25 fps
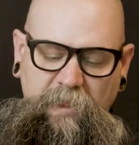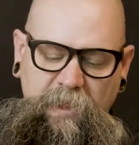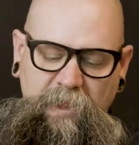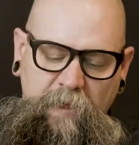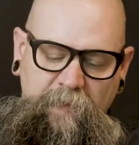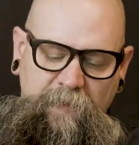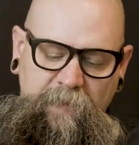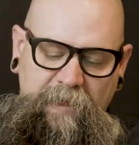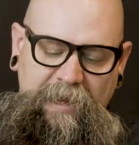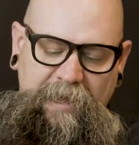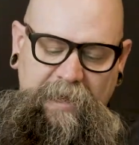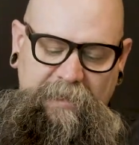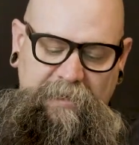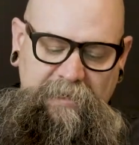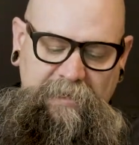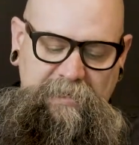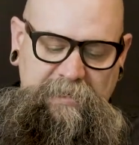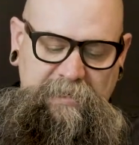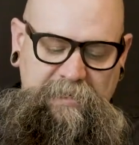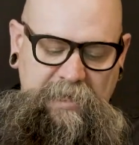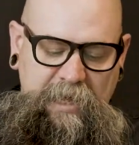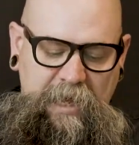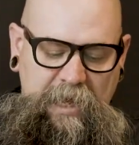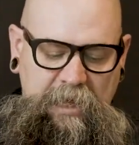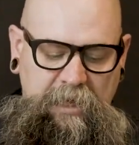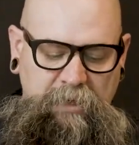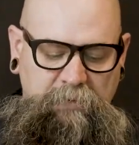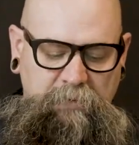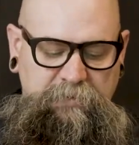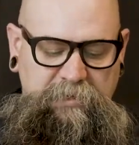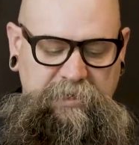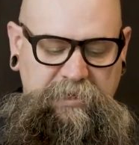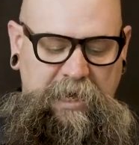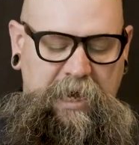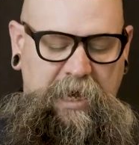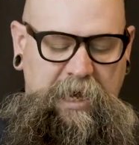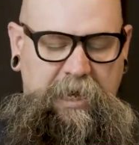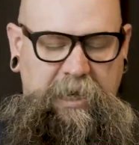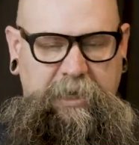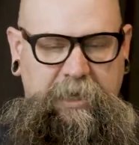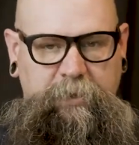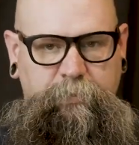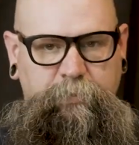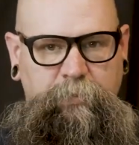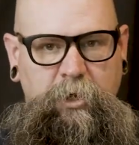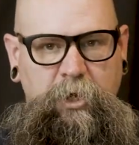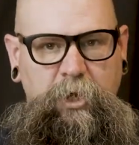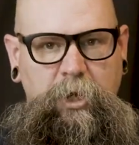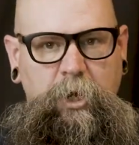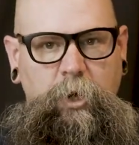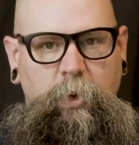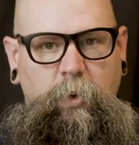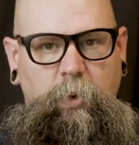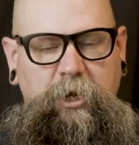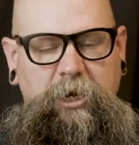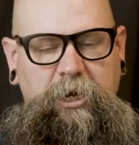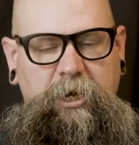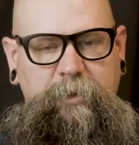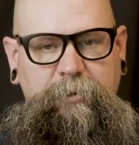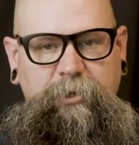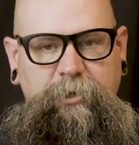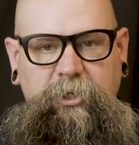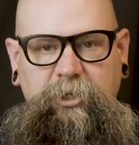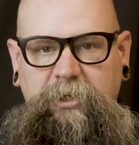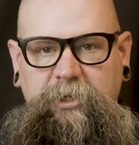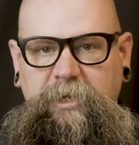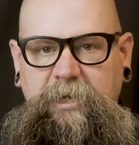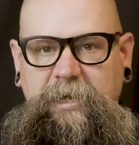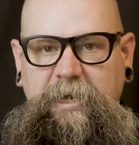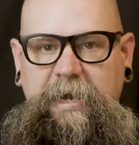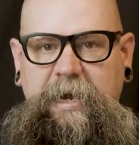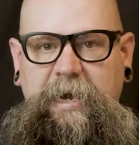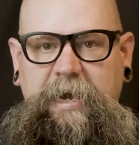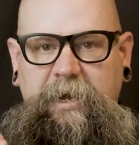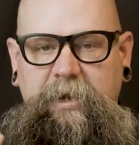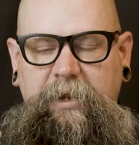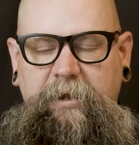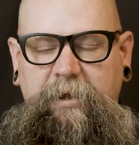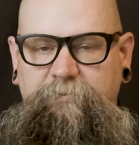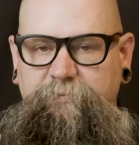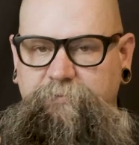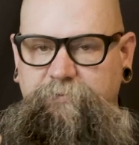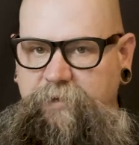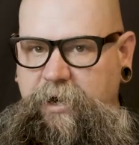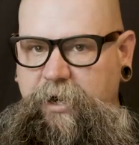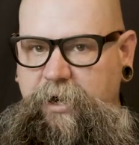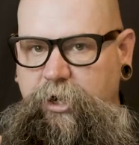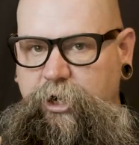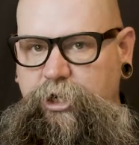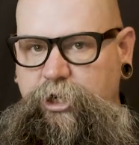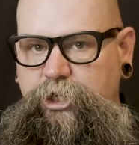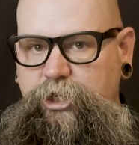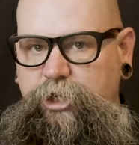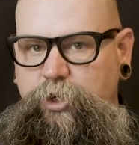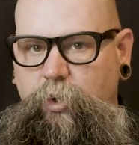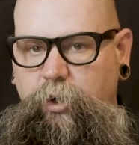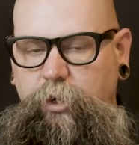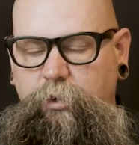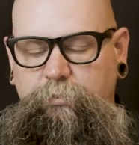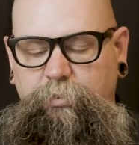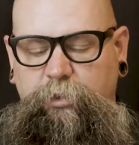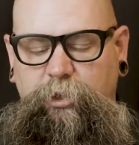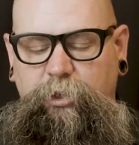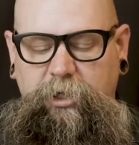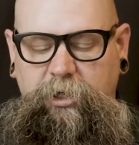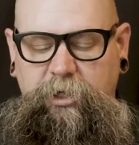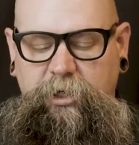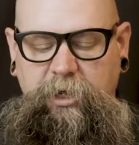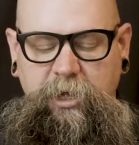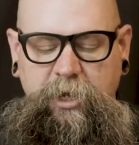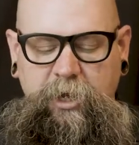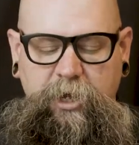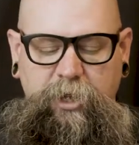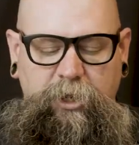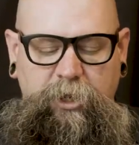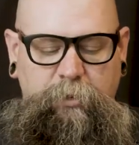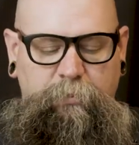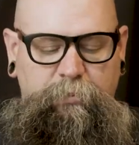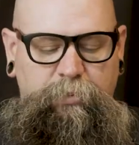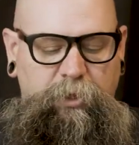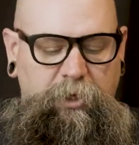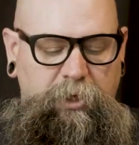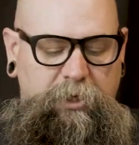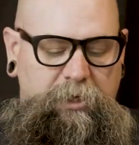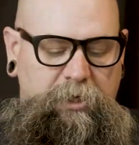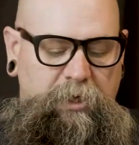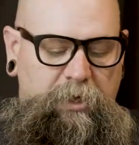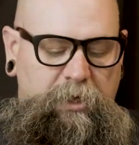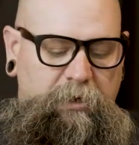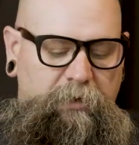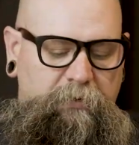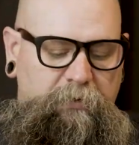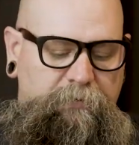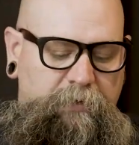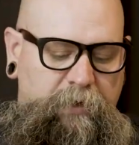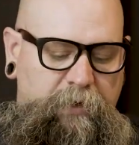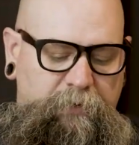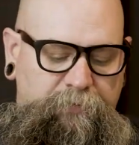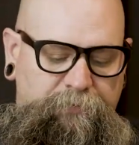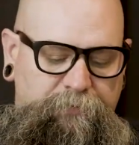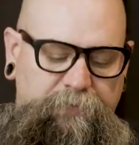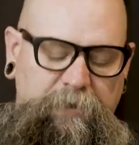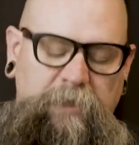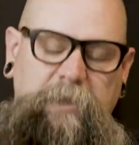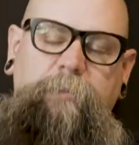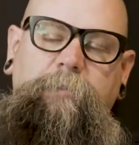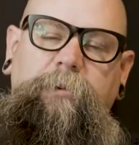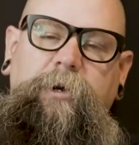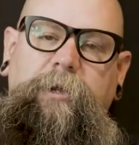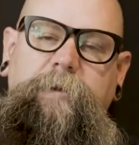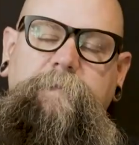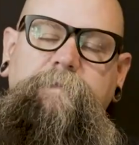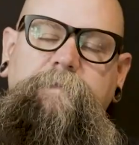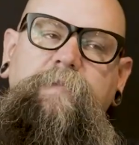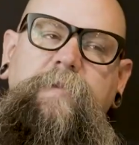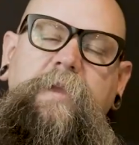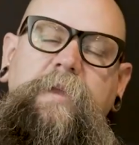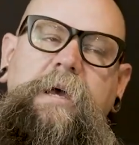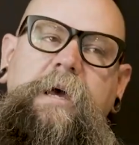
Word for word: And then at the same time, we're going to be looking at a very short book, the book of Philemon.